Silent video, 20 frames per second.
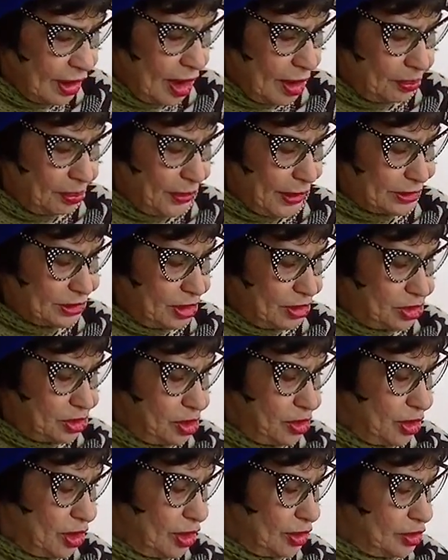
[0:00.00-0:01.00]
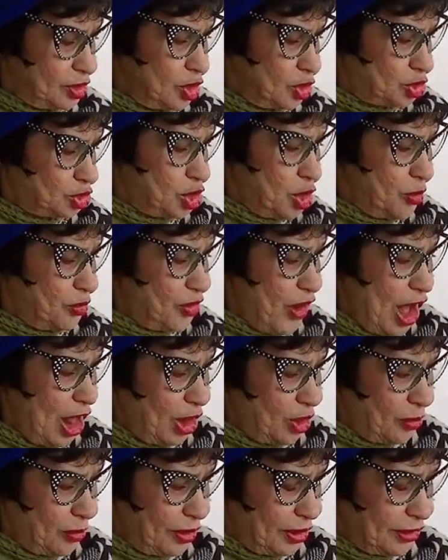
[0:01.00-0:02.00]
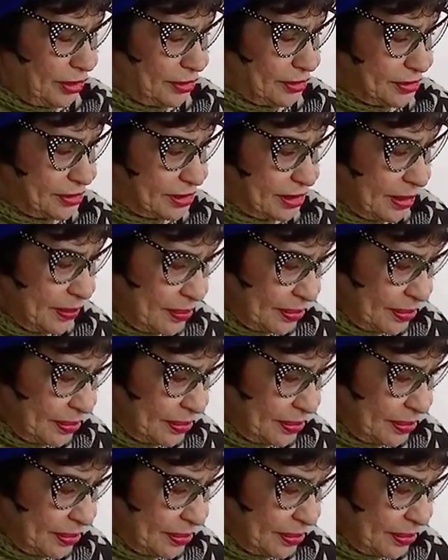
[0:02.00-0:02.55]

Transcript: a blessing to your YouTube followers.